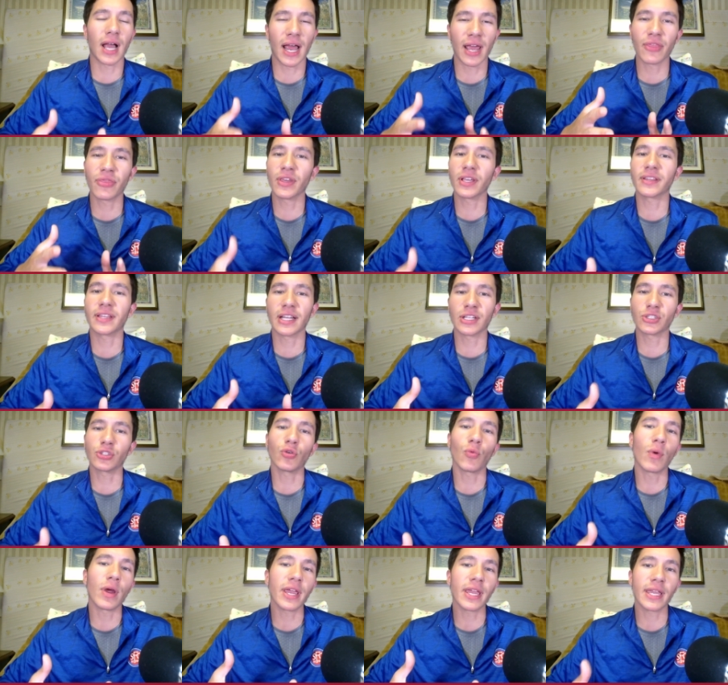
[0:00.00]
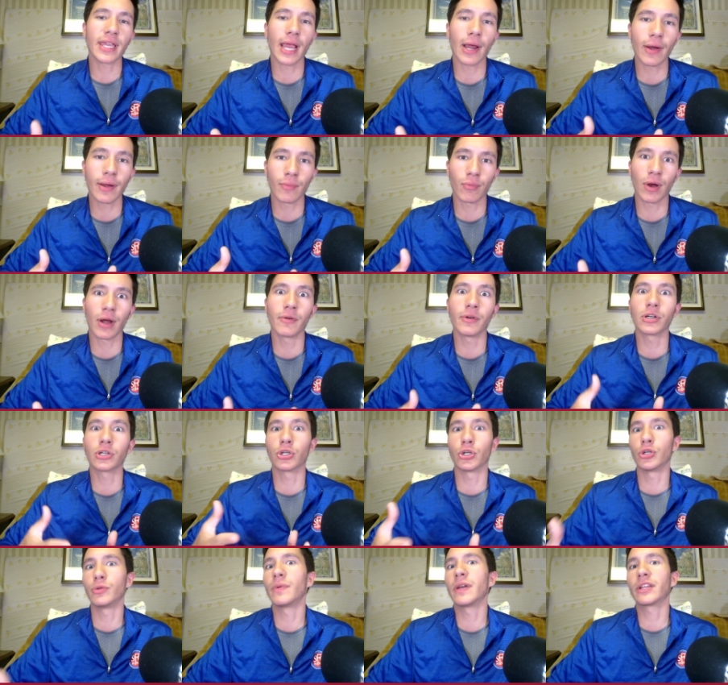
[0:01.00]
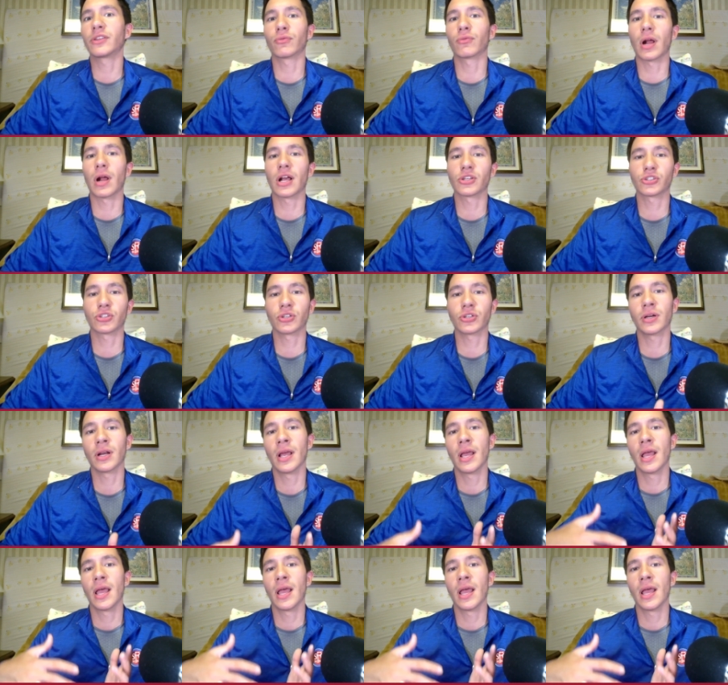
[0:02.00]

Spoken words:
I think that's the way Gary Brightwell could make the roster.